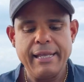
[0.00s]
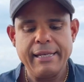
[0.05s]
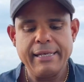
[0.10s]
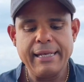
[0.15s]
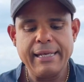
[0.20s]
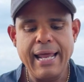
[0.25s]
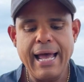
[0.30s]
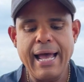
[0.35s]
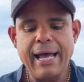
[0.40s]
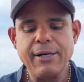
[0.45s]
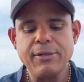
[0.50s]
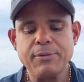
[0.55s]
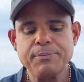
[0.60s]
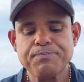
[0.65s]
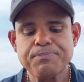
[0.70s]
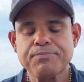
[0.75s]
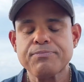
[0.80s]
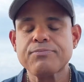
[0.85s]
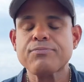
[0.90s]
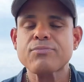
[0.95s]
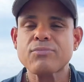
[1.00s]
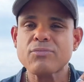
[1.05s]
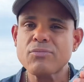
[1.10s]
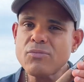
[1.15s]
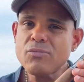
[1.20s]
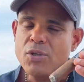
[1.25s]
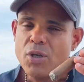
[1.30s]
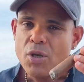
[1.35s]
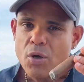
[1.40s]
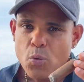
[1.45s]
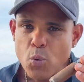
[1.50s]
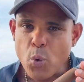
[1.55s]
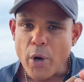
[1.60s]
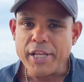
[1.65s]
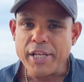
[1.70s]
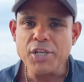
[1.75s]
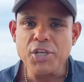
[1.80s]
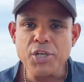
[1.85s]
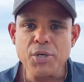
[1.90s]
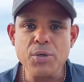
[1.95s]
Now,
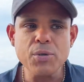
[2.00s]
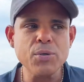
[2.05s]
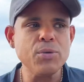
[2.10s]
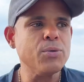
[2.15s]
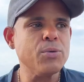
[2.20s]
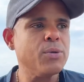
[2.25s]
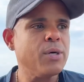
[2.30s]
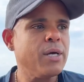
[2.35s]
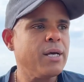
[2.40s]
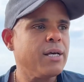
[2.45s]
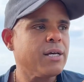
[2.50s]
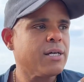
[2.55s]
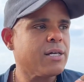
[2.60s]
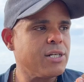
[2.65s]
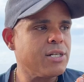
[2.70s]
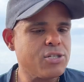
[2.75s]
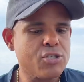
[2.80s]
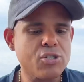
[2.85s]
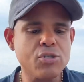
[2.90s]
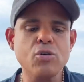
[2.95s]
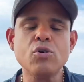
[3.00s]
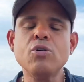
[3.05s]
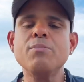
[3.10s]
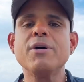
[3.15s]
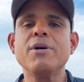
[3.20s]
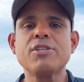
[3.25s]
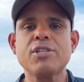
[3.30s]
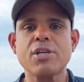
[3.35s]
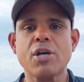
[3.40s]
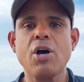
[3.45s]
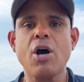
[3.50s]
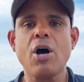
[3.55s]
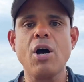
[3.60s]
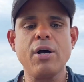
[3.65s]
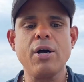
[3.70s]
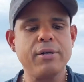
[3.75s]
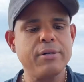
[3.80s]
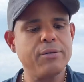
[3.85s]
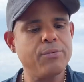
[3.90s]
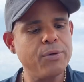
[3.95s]
when you consume a
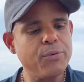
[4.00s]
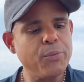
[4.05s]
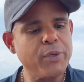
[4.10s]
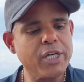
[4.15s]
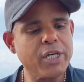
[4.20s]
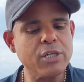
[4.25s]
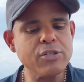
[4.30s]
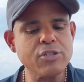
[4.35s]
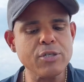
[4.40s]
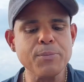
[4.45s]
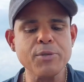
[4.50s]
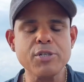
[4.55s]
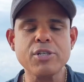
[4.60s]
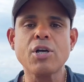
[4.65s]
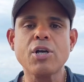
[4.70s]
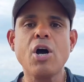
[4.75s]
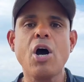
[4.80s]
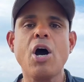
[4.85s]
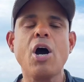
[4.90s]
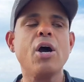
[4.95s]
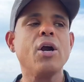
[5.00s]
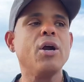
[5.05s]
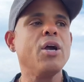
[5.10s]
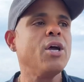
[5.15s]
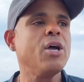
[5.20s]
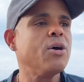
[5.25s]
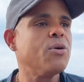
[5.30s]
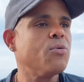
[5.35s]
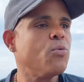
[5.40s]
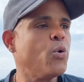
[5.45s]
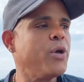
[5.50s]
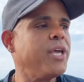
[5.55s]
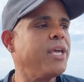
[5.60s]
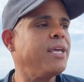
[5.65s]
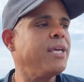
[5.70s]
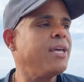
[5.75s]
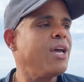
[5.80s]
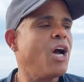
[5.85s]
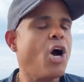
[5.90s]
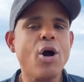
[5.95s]
cigar, when we consume a cigar,
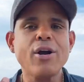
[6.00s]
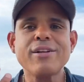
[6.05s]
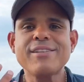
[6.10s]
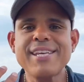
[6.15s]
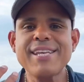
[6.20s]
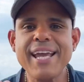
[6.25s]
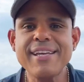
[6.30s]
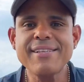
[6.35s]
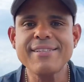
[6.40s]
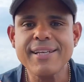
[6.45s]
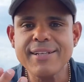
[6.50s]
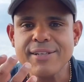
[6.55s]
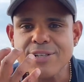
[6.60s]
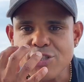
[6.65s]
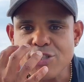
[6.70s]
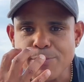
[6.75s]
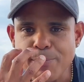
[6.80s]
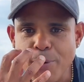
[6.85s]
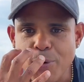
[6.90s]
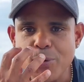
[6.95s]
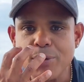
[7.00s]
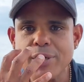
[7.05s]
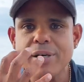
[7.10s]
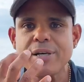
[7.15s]
we are tasting the smoke.